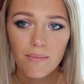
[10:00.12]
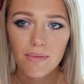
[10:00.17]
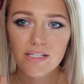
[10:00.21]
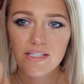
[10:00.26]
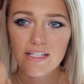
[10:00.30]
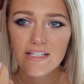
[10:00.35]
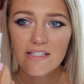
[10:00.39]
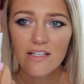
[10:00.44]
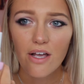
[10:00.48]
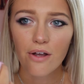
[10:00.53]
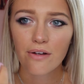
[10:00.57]

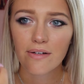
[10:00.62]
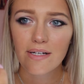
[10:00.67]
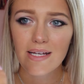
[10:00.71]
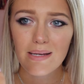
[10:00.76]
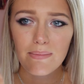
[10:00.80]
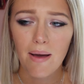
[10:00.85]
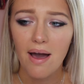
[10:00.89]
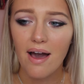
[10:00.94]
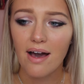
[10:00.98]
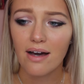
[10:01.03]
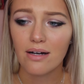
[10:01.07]
because these are
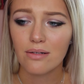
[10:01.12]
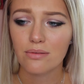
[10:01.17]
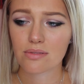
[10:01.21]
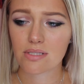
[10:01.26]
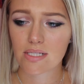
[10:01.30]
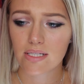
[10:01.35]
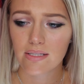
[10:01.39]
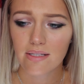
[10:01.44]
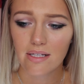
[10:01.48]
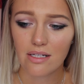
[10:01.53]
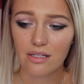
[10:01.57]
only
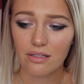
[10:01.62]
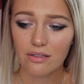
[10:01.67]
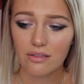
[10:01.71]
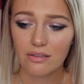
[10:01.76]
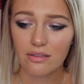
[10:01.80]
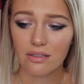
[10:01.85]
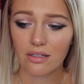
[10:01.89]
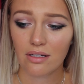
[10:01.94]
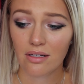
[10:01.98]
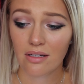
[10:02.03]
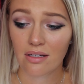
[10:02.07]
£1 and they
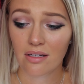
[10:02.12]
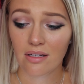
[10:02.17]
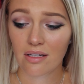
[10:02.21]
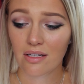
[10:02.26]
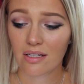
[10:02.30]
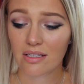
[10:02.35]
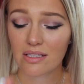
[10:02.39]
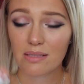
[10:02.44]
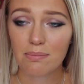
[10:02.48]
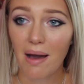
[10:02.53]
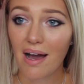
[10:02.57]
look,
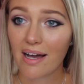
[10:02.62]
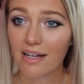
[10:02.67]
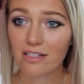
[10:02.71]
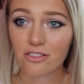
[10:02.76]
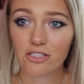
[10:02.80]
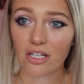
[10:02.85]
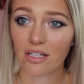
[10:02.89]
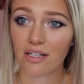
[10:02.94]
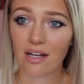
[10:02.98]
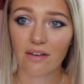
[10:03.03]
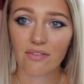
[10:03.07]
the
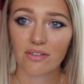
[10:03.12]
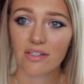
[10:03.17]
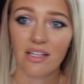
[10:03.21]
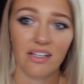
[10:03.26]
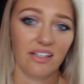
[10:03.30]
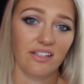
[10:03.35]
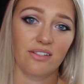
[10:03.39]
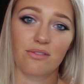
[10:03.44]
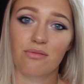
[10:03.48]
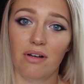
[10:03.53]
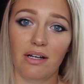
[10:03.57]
packaging and
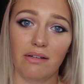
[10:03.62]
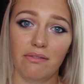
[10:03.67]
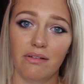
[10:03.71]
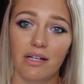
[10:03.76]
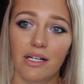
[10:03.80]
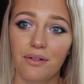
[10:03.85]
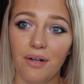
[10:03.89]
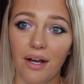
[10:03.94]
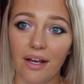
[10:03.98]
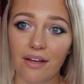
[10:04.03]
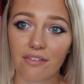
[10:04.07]
everything is really,
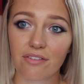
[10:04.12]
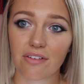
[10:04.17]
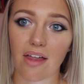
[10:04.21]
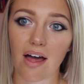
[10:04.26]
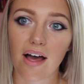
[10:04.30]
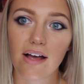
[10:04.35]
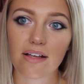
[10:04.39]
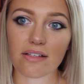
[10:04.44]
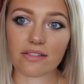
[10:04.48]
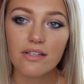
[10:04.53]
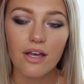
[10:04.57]
really great for
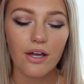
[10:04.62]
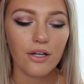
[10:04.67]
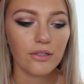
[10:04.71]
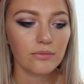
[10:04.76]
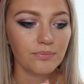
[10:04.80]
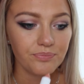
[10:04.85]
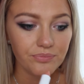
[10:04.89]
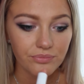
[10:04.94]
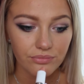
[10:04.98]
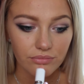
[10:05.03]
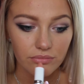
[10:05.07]
that. So